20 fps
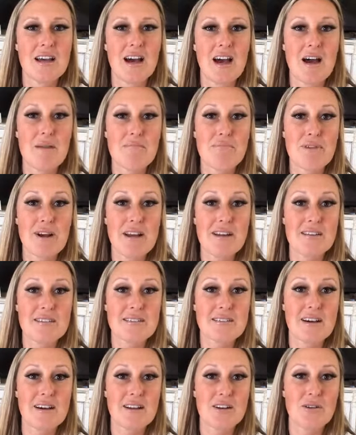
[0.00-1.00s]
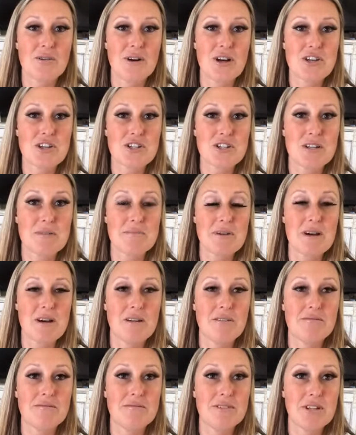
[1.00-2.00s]
Uh, Brenda's got a question
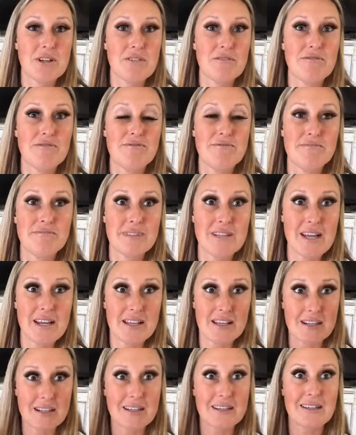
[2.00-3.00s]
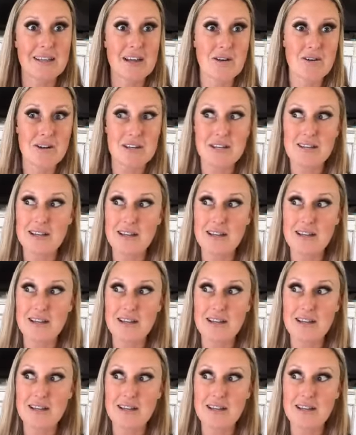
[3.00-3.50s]
about, you know, getting clarity.